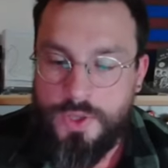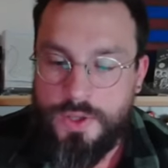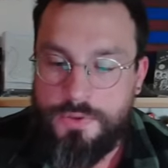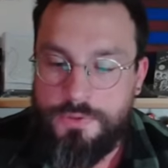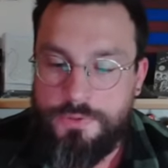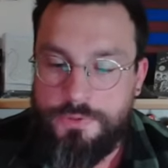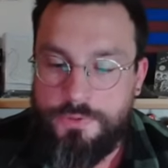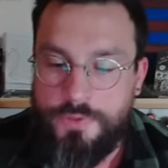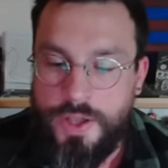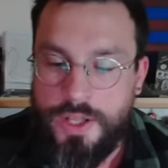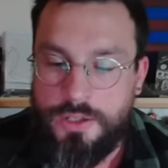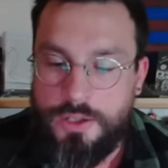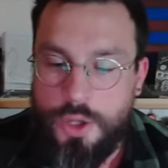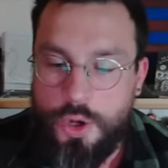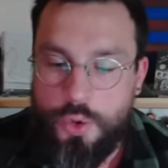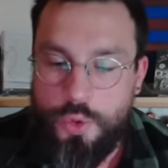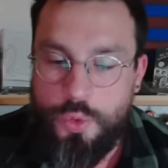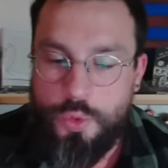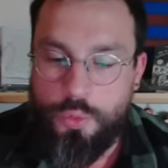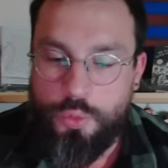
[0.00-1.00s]

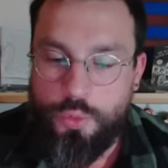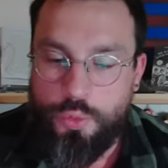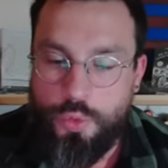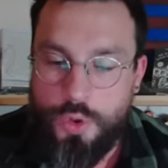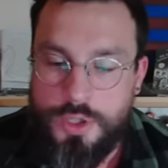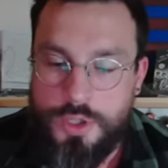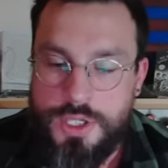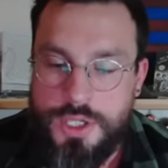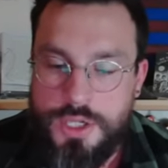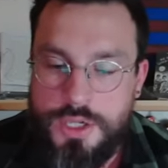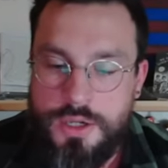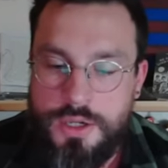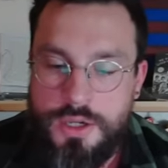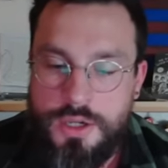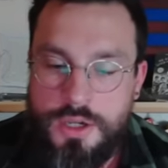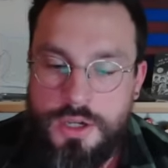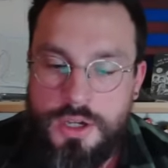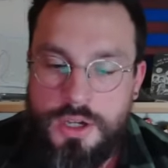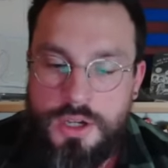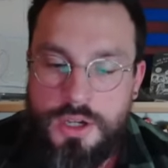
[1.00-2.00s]
Fellow rookie
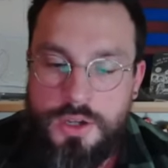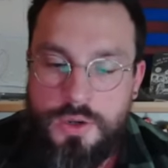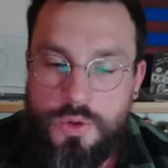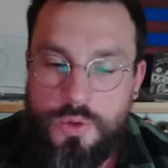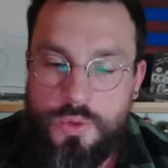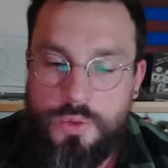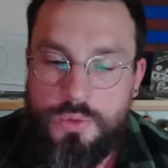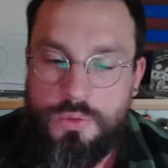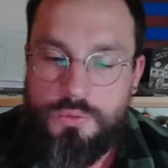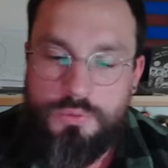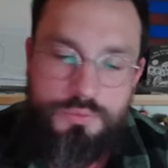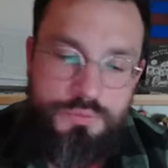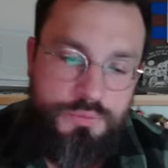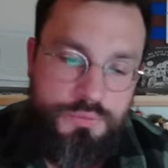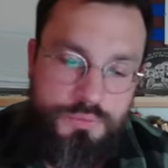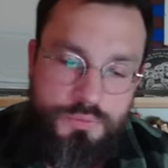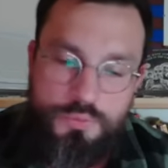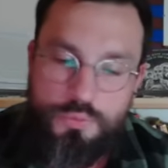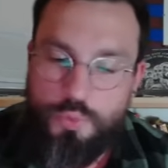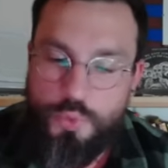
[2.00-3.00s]

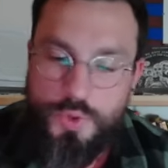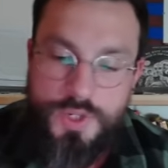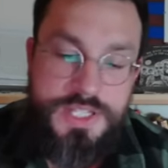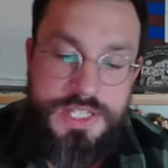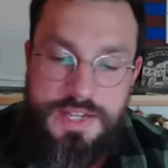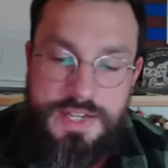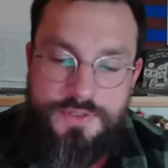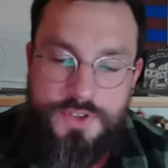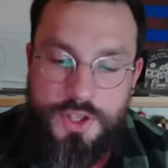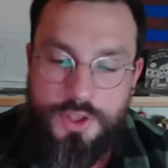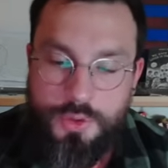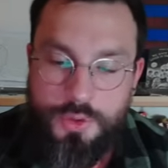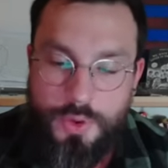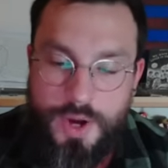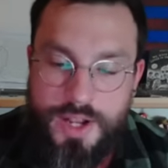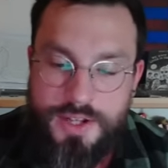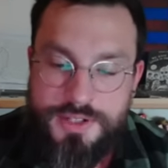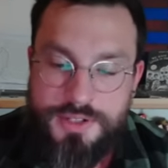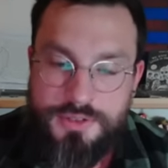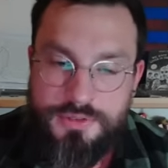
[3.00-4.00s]
receiving
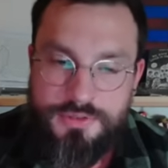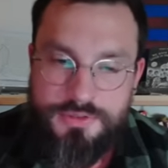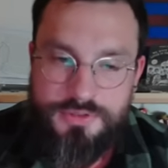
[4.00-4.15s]
threat,